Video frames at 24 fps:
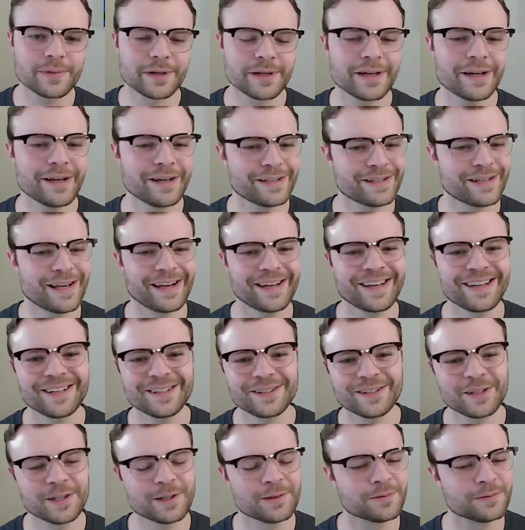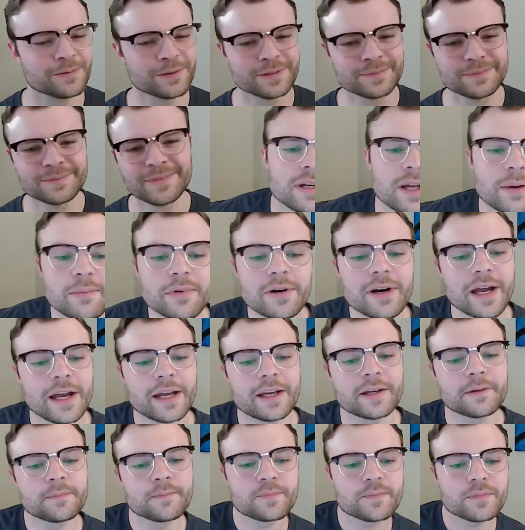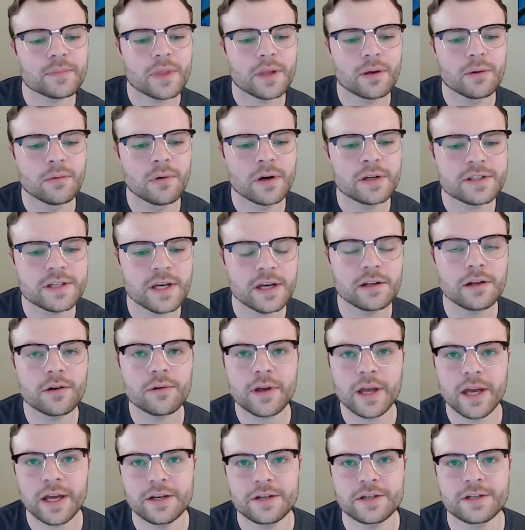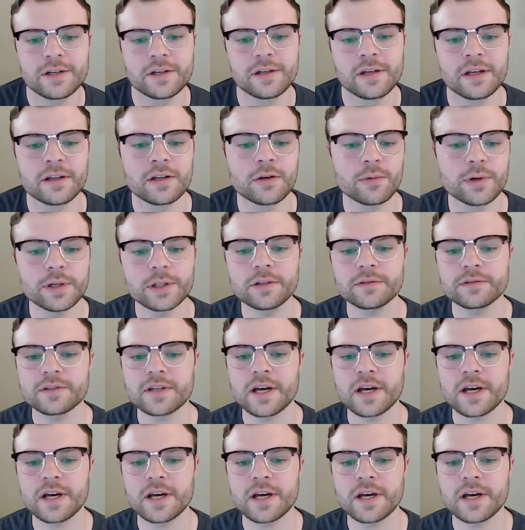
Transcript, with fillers: Because I can't think of one. Number eight, What's a location in the Wheel of